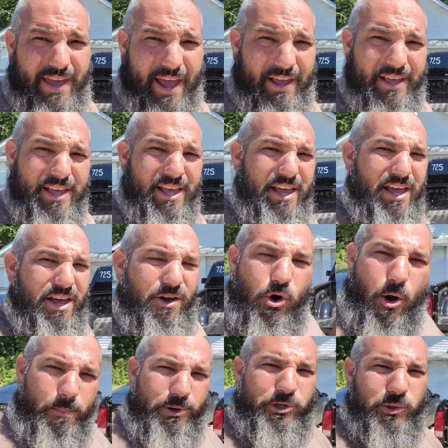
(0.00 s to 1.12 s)
yeah,
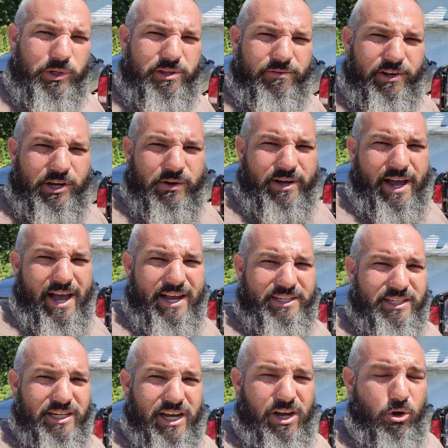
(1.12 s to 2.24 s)
hope you enjoyed the video, guys,
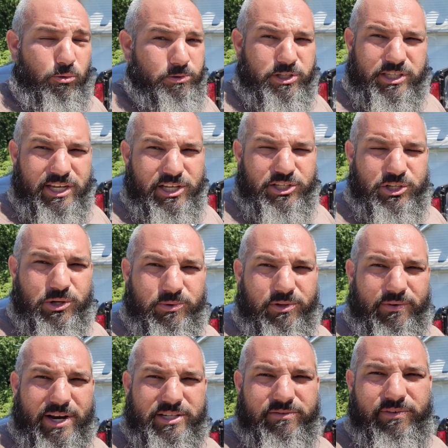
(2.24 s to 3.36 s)
and I hope to see you soon with the
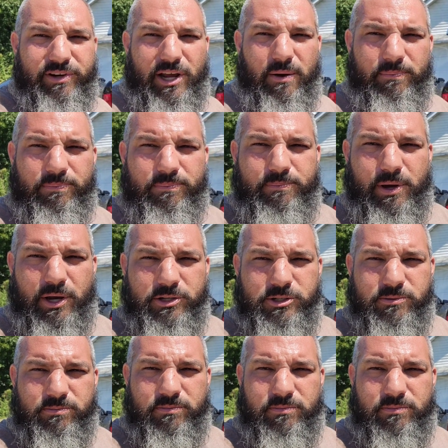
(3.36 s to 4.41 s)
racing video. Peace.